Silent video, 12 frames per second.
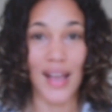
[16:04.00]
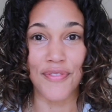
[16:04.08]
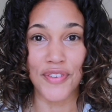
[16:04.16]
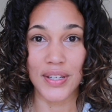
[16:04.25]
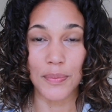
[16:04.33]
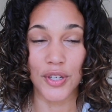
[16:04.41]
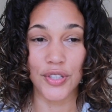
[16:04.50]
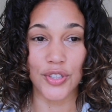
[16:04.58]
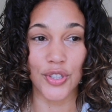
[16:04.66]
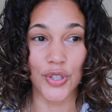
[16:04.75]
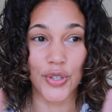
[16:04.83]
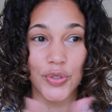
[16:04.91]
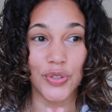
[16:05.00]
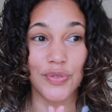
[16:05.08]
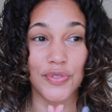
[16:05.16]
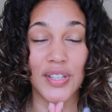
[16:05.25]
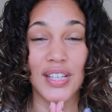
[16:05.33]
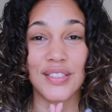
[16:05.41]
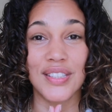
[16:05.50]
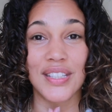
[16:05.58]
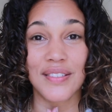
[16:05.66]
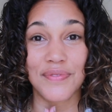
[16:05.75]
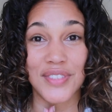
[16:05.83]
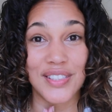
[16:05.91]
I think I'm gonna go. Don't forget to
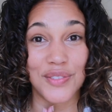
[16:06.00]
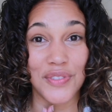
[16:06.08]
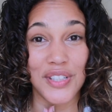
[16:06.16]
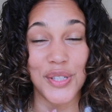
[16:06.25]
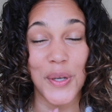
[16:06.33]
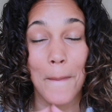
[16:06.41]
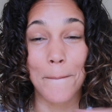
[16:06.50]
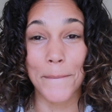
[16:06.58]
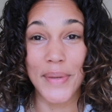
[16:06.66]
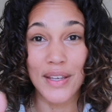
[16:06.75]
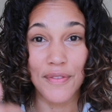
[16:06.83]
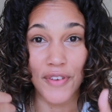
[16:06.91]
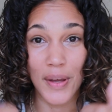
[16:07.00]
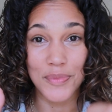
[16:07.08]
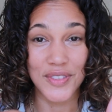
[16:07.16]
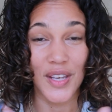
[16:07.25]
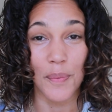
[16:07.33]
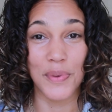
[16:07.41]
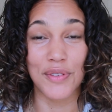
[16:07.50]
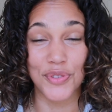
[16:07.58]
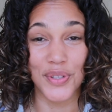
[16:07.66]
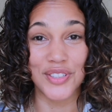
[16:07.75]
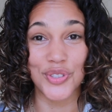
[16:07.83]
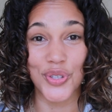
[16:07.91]
give this video a big thumbs up
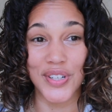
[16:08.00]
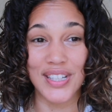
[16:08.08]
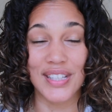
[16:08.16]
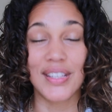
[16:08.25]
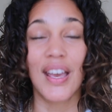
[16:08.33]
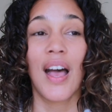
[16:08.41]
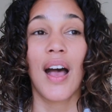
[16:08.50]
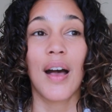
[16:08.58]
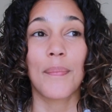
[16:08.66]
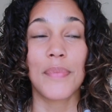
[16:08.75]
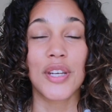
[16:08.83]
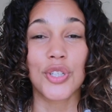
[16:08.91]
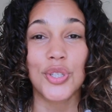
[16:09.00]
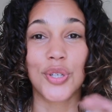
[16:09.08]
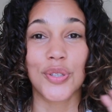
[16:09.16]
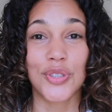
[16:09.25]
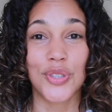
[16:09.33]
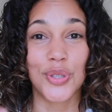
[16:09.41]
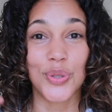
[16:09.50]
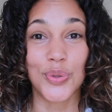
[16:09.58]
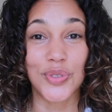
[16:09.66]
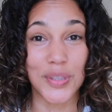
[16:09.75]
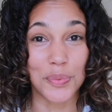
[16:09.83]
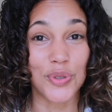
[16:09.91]
if you enjoyed it. Make sure to
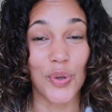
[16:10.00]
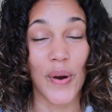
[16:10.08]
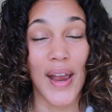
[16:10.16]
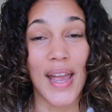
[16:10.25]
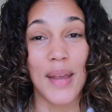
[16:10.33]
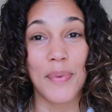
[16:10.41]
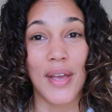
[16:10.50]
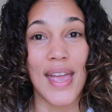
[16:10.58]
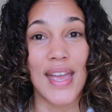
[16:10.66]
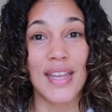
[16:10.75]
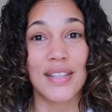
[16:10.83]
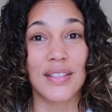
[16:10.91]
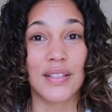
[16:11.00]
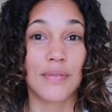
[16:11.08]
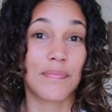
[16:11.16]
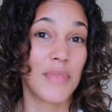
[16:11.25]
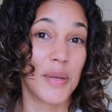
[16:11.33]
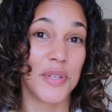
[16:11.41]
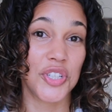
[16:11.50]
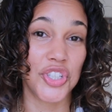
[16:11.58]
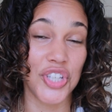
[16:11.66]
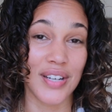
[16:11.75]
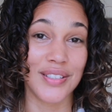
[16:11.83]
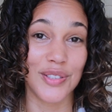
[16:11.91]
subscribe and maybe
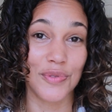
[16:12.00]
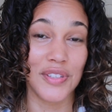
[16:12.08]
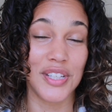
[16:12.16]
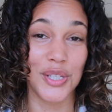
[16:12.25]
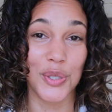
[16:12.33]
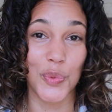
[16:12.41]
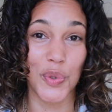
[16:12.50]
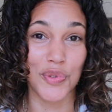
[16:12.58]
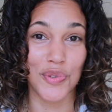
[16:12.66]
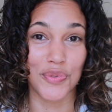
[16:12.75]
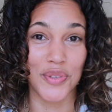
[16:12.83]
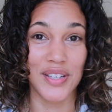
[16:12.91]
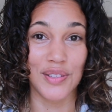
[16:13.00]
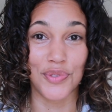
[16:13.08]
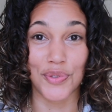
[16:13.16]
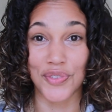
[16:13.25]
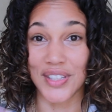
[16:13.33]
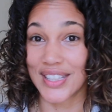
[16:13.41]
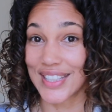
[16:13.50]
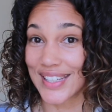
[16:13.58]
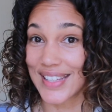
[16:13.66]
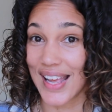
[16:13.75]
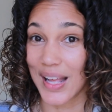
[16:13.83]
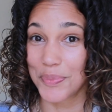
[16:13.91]
share this video with a friend if you think it
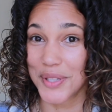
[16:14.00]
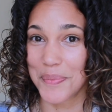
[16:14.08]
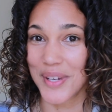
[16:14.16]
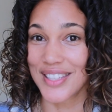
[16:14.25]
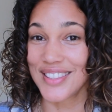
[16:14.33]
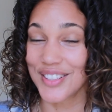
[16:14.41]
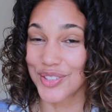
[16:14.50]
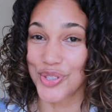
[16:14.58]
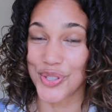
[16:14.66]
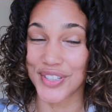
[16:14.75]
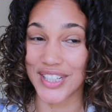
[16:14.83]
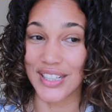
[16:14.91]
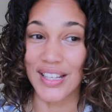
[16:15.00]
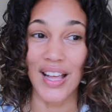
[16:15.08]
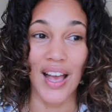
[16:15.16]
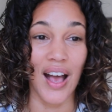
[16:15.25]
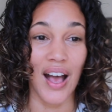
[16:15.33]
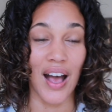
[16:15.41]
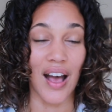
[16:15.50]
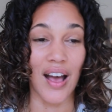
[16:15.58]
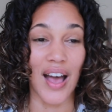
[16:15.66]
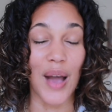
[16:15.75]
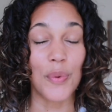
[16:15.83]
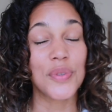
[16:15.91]
can help them in their journey.
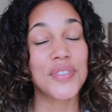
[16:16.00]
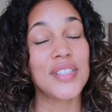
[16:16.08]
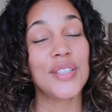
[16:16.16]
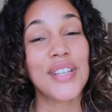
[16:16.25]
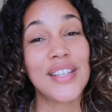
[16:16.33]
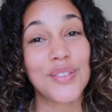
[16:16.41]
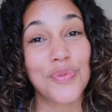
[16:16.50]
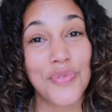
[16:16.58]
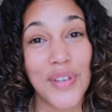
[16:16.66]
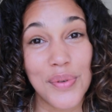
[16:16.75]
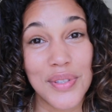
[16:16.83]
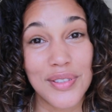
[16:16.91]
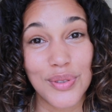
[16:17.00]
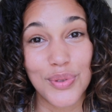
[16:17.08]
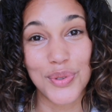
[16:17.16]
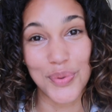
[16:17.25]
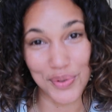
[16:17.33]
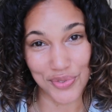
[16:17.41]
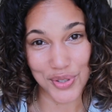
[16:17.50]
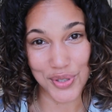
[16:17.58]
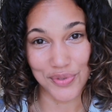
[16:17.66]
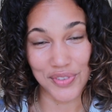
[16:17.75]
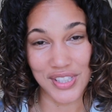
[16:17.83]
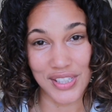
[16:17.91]
I will see you guys very soon with a
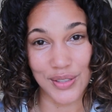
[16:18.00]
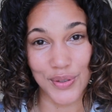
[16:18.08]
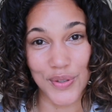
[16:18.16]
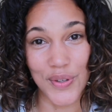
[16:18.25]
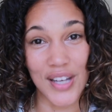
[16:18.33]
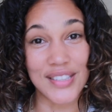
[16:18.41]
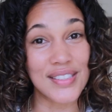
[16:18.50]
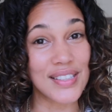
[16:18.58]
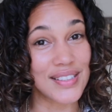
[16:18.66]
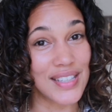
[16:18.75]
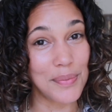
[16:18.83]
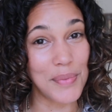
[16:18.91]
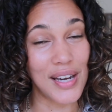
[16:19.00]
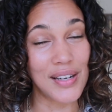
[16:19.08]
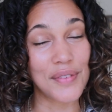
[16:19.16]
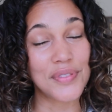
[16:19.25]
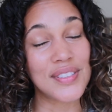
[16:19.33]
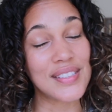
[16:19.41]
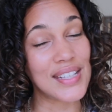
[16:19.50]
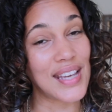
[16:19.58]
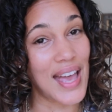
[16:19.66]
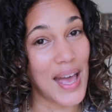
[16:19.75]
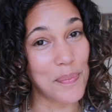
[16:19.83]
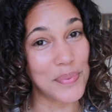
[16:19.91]
new video. Until then, my love, stay
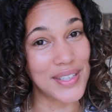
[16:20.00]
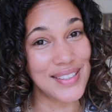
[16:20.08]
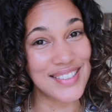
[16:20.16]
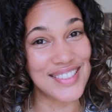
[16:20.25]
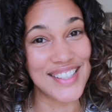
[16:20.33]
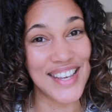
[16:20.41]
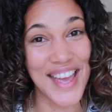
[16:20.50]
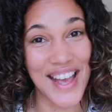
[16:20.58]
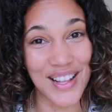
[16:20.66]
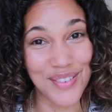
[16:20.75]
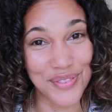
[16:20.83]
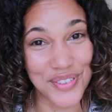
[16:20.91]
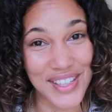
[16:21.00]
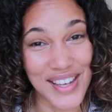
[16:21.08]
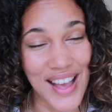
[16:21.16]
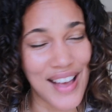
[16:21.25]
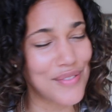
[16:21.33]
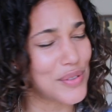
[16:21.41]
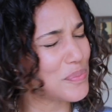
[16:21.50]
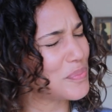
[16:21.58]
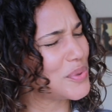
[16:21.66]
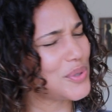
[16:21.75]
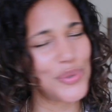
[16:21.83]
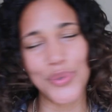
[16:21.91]
happy, stay healthy, have a
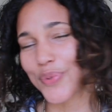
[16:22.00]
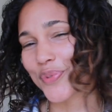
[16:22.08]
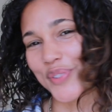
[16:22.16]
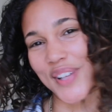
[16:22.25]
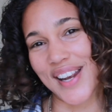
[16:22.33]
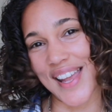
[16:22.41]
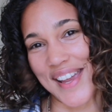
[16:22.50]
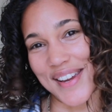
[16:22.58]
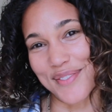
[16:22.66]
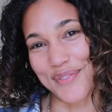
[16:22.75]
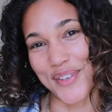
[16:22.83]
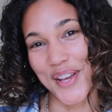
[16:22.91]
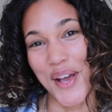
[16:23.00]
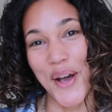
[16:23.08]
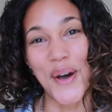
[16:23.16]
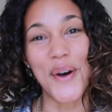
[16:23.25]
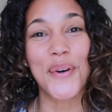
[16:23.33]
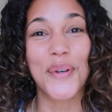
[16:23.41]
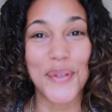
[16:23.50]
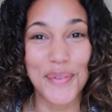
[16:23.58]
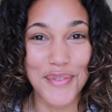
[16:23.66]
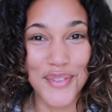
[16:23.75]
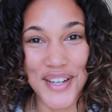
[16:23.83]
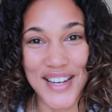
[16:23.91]
beautiful life. Au
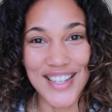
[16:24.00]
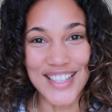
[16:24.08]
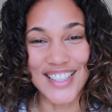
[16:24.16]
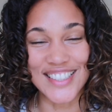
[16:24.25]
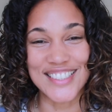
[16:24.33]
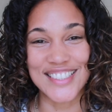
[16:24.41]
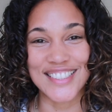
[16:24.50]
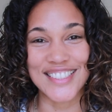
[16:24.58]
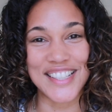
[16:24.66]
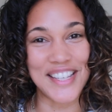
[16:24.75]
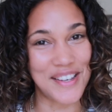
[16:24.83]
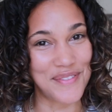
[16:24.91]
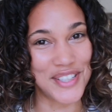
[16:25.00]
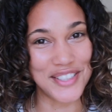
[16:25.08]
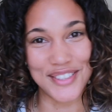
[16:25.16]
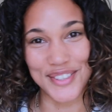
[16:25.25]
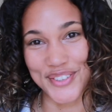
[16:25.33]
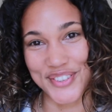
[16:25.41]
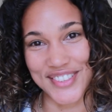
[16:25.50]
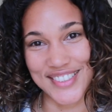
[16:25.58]
revoir et à bientôt.